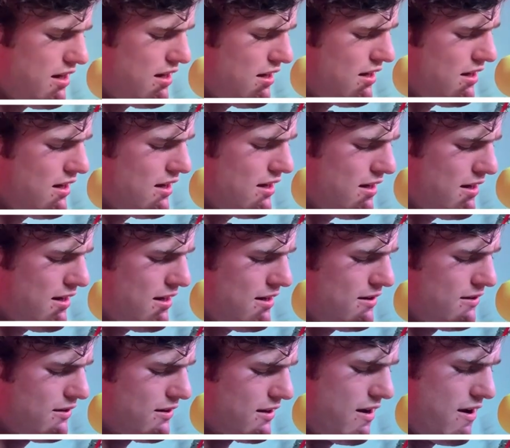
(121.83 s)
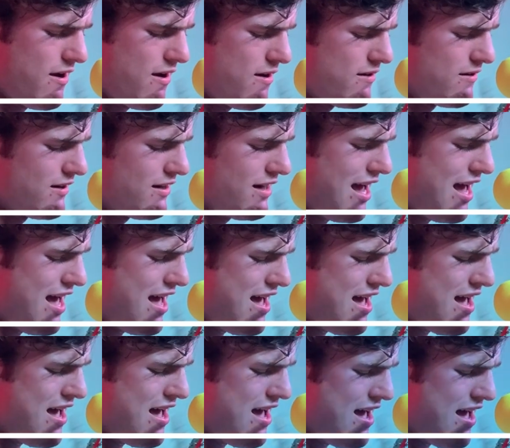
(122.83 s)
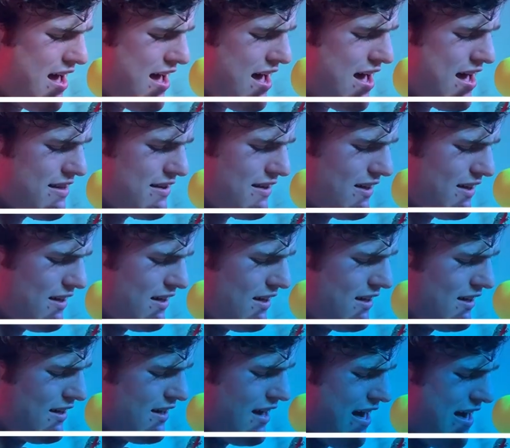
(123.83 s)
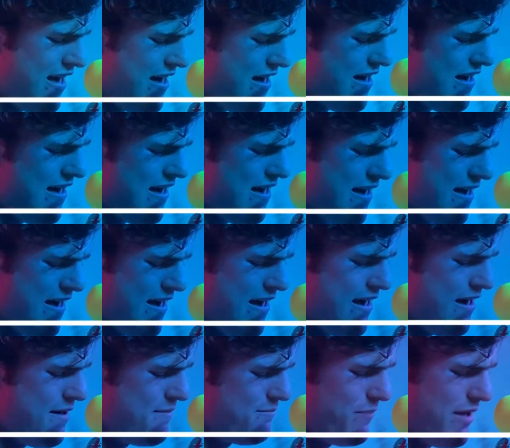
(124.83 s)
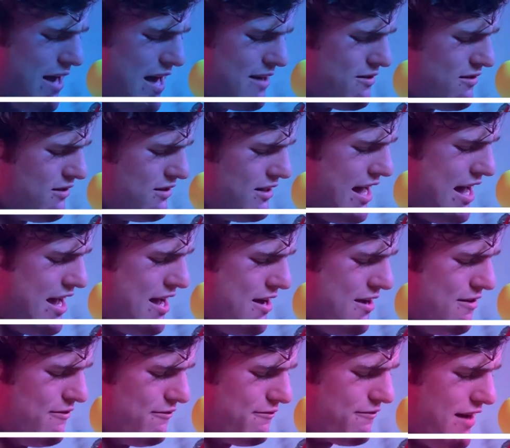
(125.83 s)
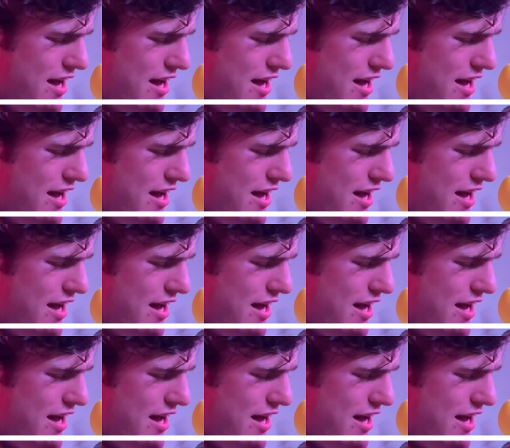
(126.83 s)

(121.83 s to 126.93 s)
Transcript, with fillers: healed the hurt, and I am better now.